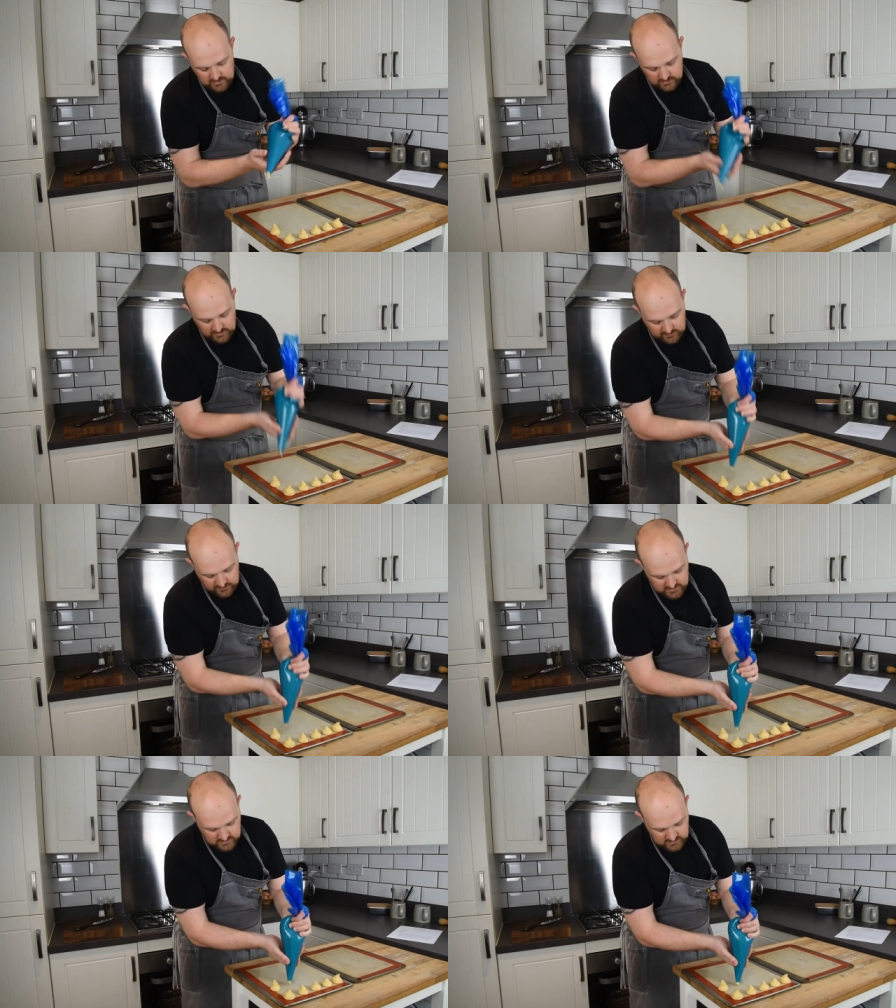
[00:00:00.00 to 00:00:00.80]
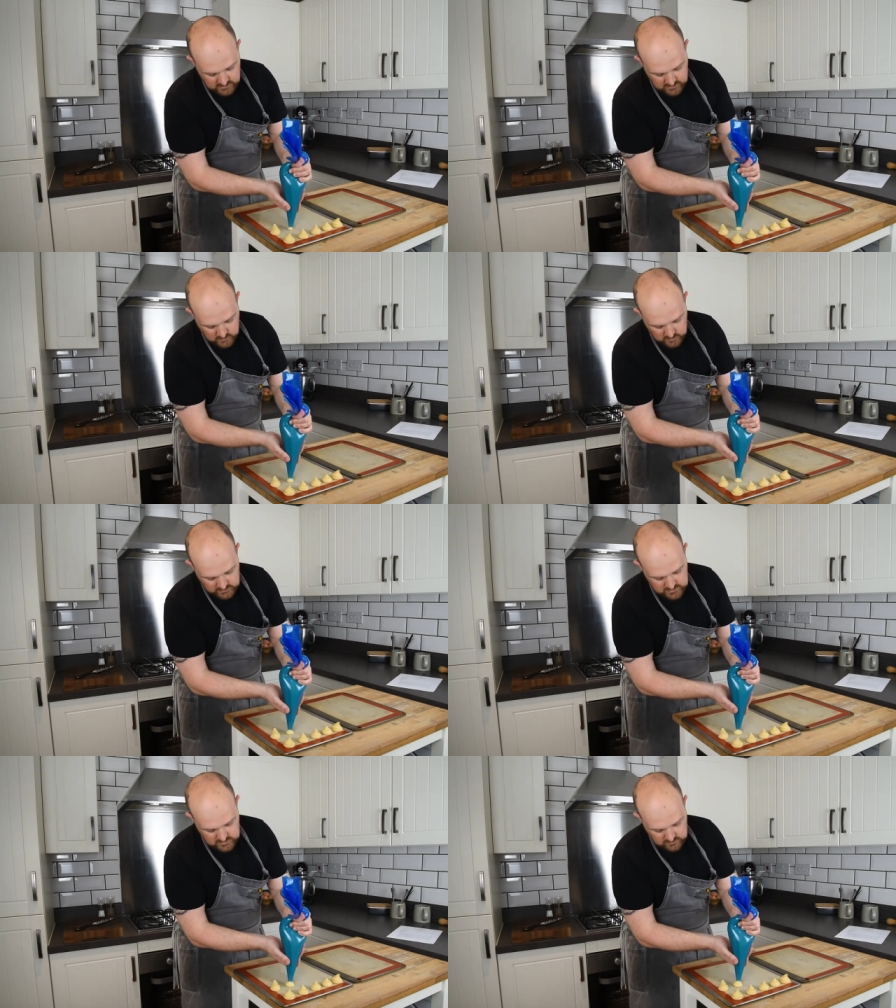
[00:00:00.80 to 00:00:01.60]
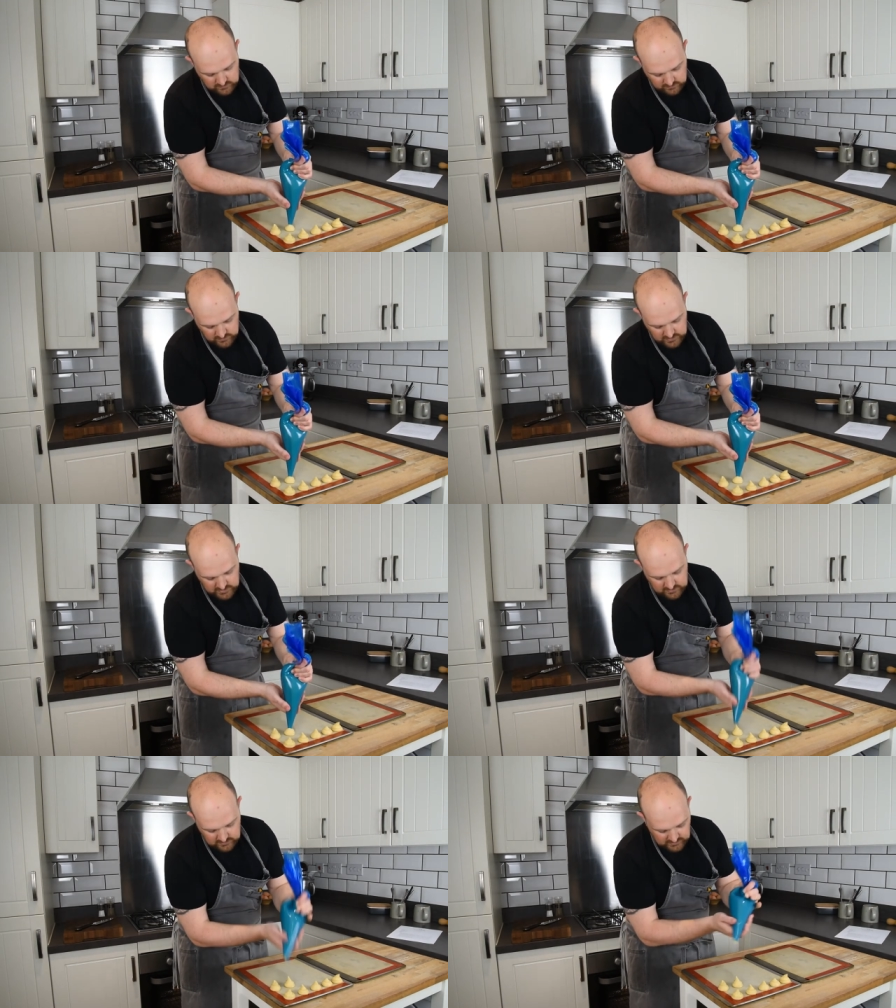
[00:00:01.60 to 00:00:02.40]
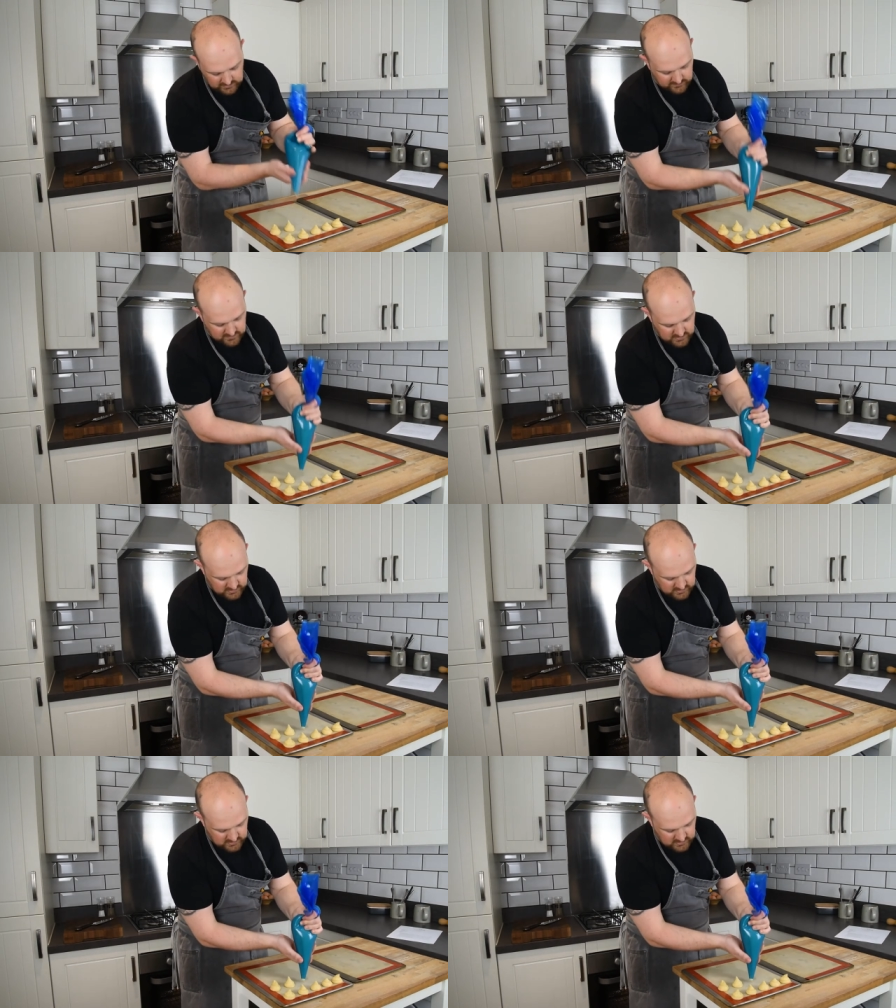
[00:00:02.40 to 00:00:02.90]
lift, one, two, three, lift,